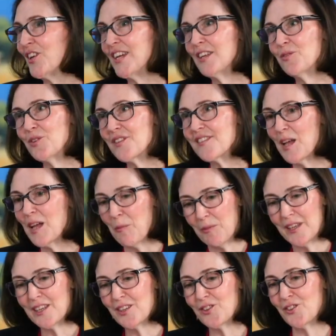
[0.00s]
it was
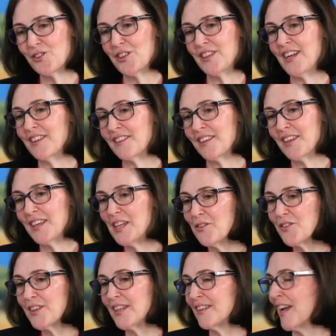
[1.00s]
something to, that
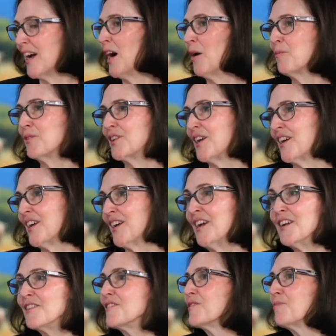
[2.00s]
lifted up the
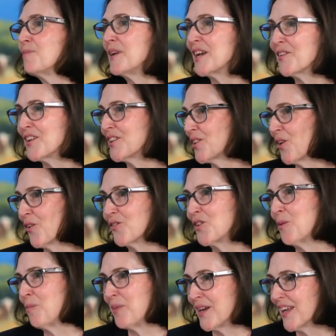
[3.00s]
spirit of
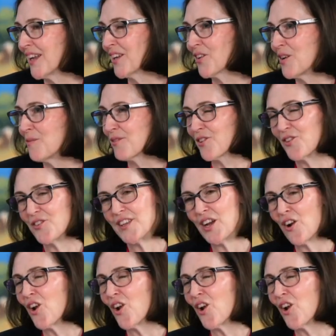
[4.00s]
the pilgrims on their